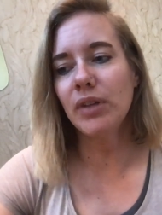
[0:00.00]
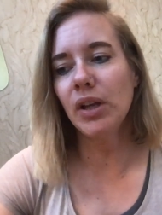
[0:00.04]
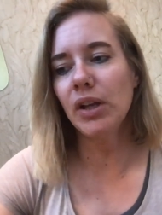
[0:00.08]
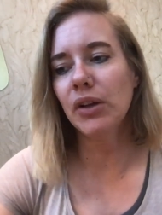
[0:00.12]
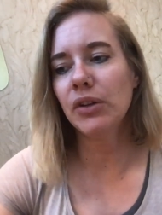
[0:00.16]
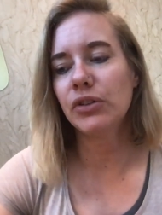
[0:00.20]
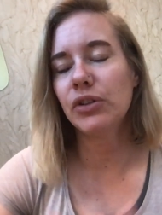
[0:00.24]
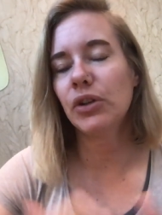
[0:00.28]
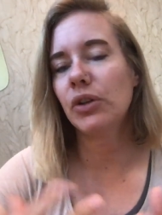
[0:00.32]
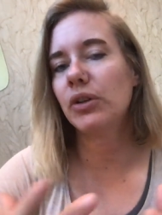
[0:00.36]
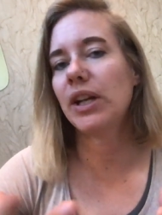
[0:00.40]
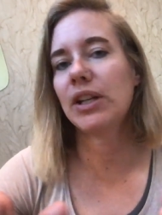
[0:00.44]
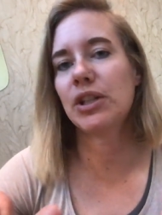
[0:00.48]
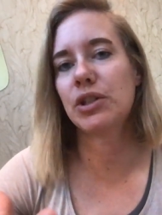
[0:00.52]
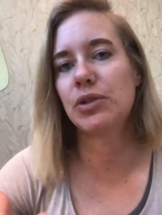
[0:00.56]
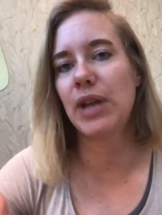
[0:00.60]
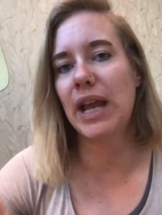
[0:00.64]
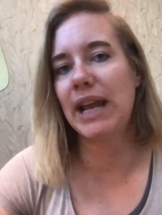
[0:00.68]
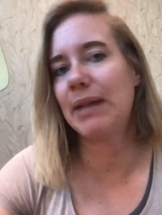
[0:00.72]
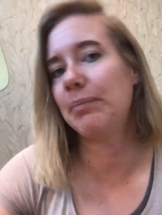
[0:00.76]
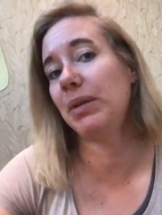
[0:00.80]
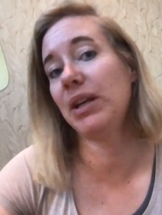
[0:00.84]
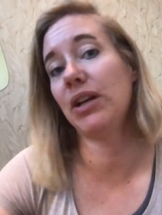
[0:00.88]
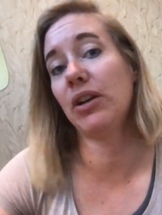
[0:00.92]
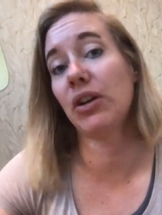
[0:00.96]

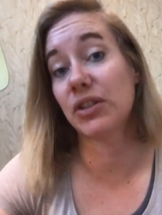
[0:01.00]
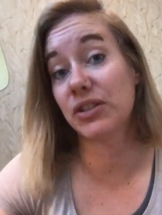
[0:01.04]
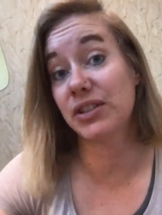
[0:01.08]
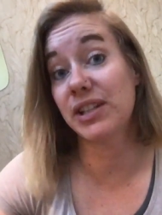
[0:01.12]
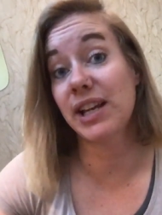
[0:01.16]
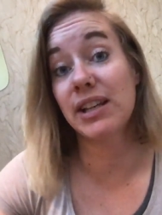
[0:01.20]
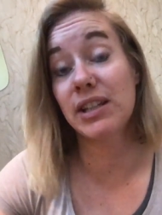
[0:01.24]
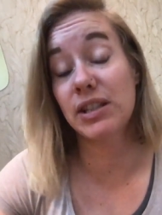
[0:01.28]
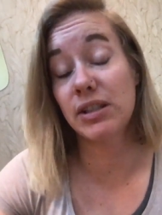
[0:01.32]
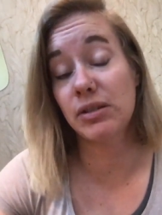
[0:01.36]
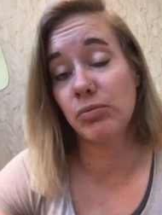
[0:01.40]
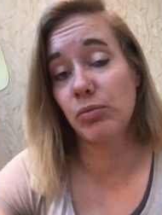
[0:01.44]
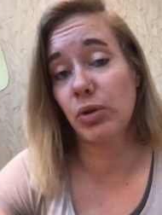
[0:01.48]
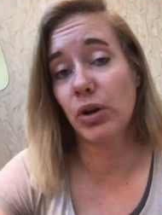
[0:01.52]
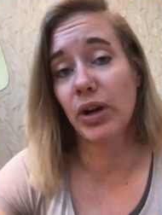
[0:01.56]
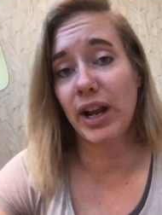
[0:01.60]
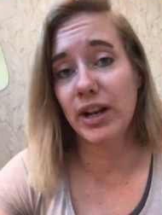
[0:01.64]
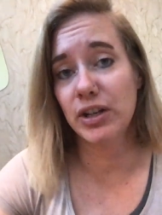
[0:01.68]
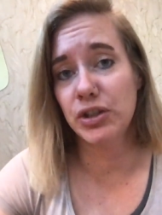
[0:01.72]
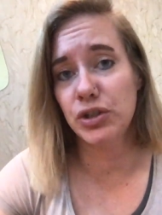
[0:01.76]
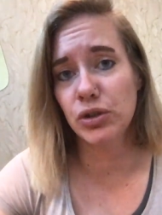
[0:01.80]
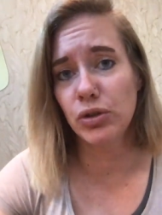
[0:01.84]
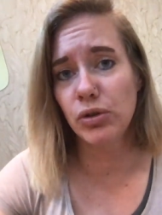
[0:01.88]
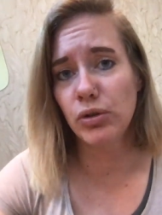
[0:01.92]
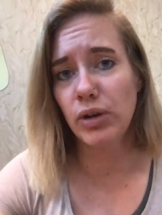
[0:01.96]
Because that's what I
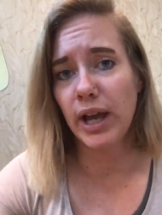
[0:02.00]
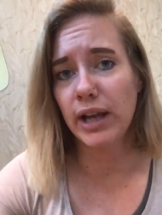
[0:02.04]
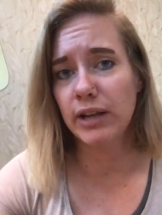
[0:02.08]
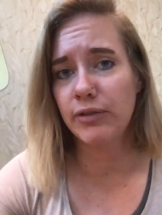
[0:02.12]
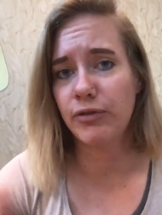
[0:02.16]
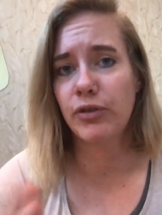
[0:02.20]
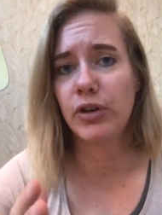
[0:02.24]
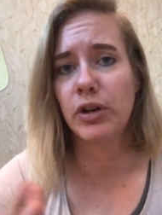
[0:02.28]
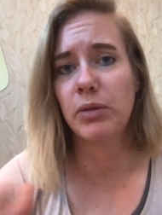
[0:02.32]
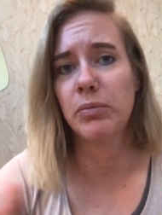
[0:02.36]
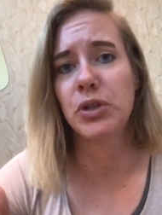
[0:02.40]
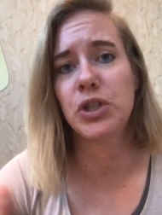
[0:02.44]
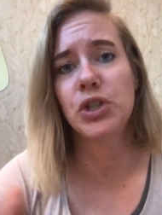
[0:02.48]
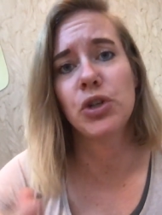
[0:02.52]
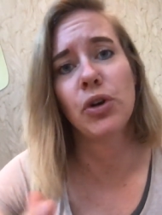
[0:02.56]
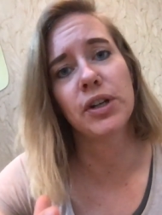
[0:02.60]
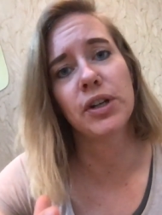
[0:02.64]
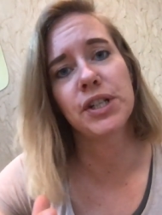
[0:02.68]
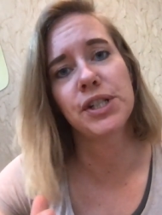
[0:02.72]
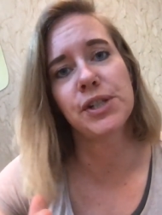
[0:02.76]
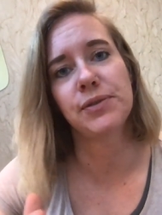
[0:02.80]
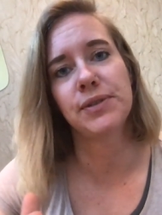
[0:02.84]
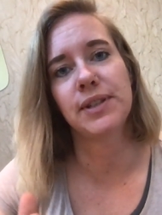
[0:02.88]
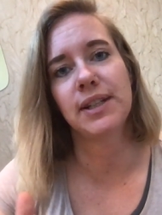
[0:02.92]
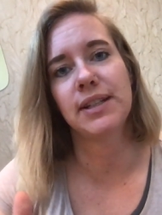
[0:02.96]
do, like for the
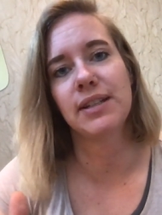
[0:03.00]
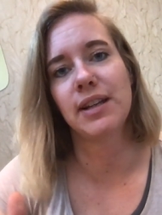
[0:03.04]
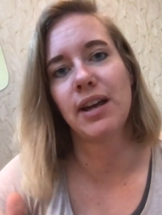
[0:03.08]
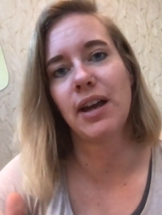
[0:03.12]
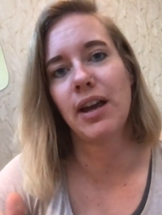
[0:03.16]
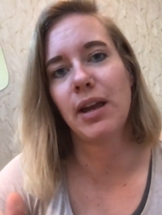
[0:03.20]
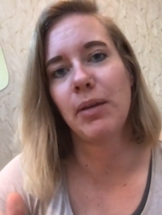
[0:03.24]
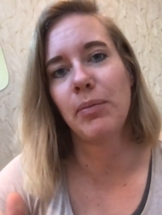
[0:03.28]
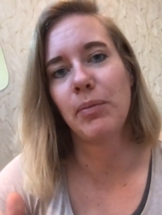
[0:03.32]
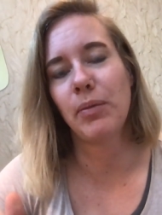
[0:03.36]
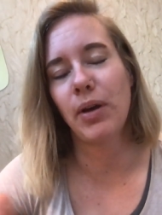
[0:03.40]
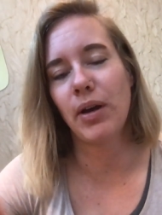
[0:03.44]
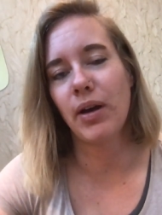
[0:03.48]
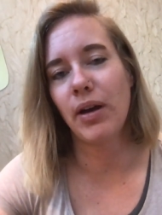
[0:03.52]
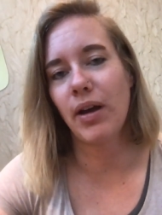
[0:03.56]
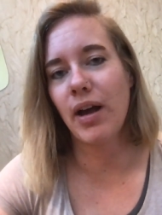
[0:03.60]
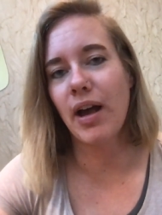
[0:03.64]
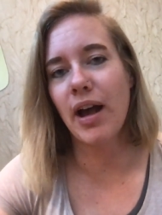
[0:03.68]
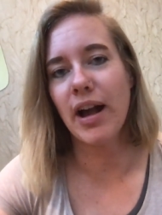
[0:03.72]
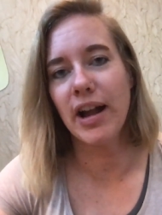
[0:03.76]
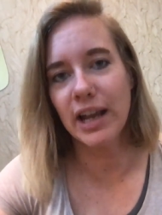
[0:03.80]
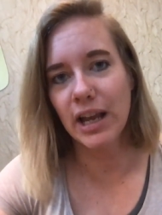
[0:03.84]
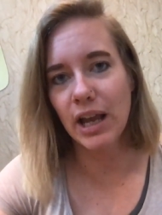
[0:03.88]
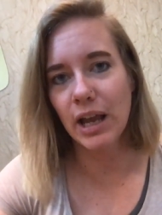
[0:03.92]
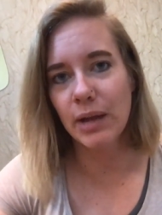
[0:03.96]
majority of the time,
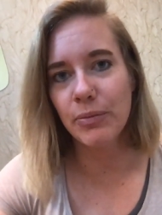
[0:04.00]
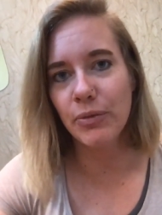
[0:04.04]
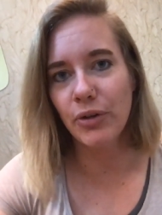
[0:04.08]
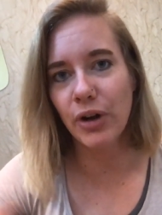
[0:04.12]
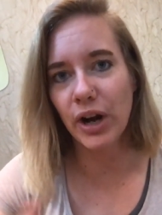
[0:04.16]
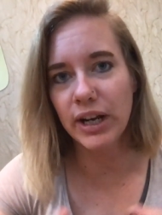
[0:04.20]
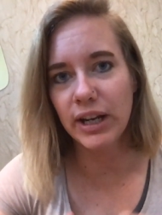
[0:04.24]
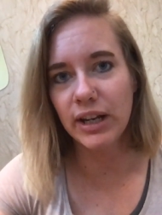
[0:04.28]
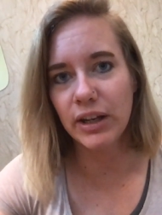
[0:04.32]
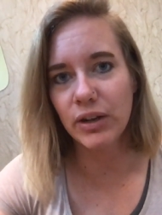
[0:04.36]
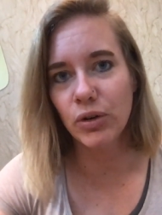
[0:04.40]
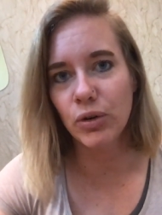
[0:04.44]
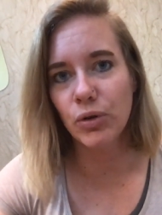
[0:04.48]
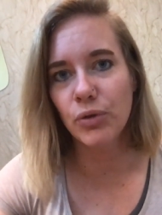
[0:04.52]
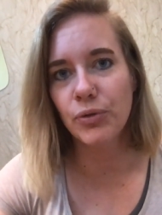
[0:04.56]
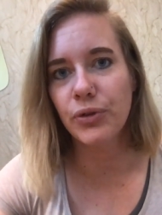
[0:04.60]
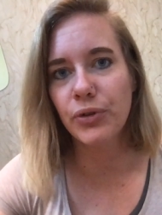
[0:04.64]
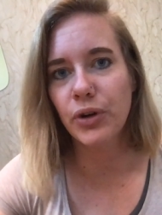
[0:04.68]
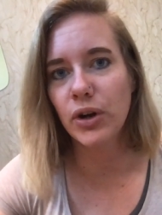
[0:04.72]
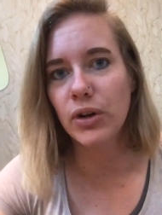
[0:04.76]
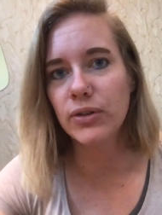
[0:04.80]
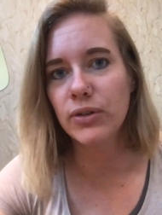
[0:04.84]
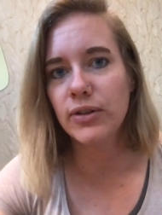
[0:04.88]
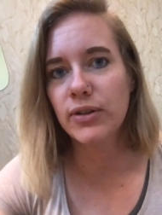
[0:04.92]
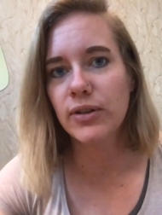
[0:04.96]
I am riding
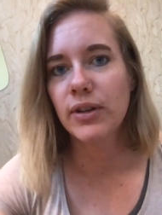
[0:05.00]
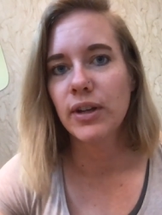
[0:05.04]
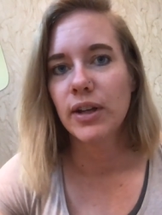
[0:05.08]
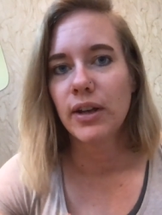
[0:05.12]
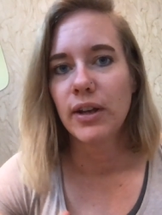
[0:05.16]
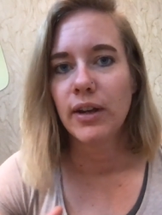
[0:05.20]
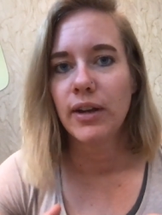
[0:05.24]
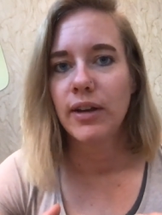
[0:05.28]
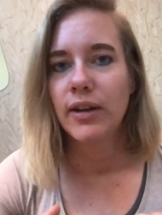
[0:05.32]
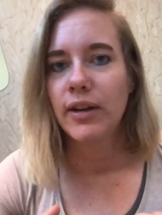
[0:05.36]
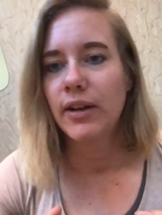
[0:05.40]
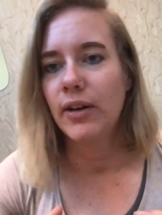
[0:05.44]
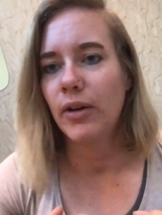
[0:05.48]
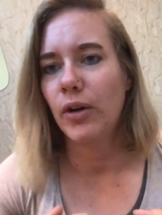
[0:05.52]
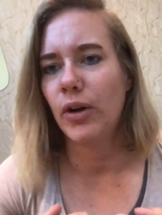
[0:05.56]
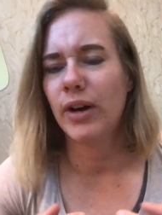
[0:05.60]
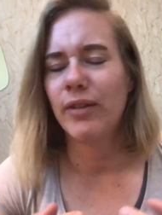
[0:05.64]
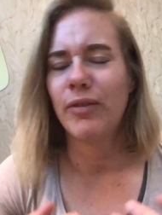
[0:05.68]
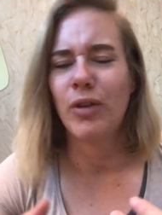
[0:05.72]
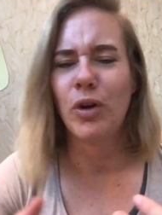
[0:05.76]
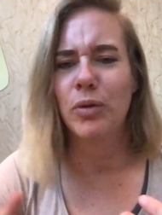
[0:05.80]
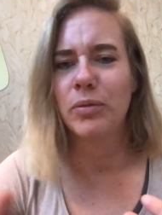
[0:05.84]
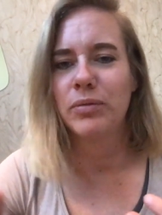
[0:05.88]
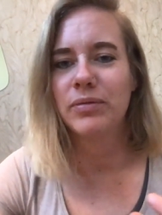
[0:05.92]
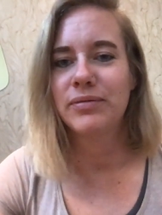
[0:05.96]
off-road
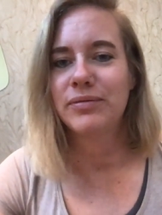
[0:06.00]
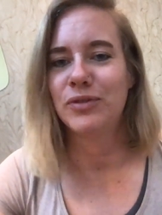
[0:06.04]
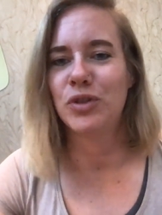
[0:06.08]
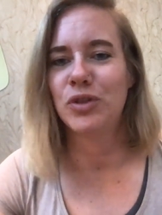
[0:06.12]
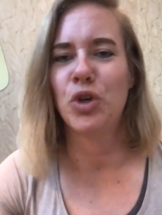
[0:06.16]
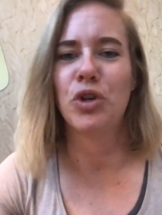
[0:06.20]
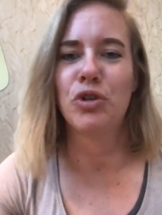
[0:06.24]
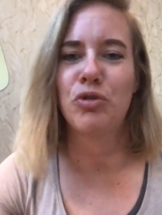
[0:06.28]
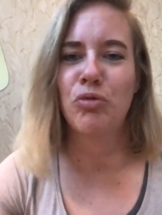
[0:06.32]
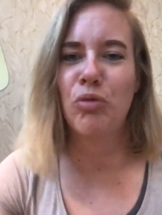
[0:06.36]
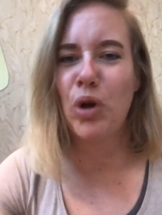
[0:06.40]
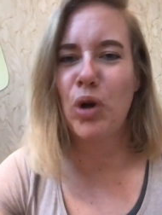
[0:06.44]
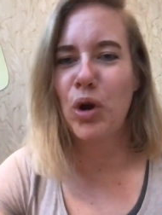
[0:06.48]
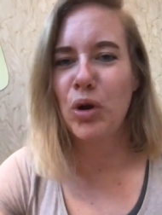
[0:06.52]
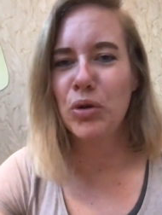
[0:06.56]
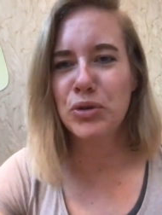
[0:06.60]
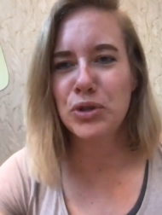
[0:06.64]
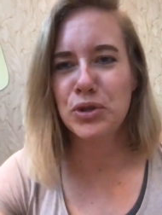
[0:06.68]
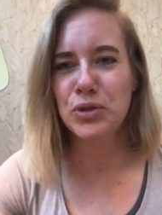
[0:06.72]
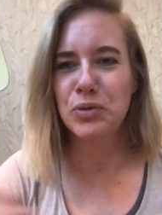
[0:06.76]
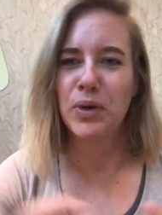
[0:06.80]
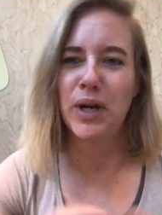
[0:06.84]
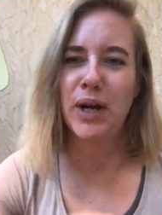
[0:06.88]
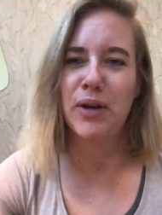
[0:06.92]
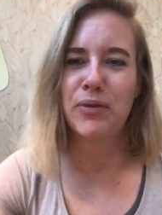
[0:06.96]
or dirt
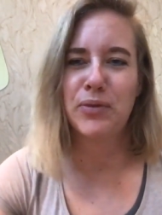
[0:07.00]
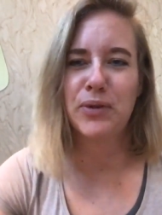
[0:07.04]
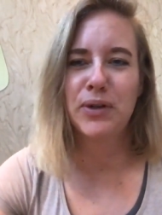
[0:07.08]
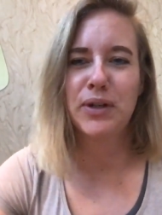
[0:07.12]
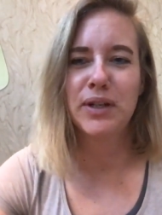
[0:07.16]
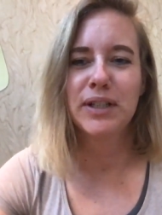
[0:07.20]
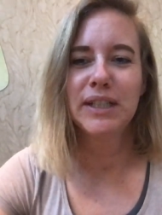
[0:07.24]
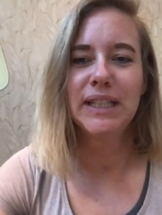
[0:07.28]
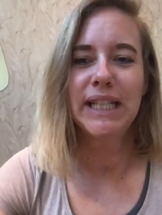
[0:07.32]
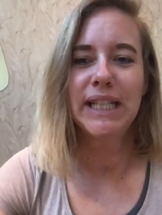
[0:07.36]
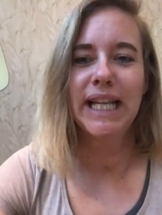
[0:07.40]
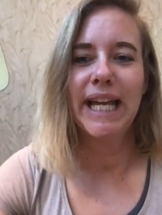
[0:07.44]
roads, whatever,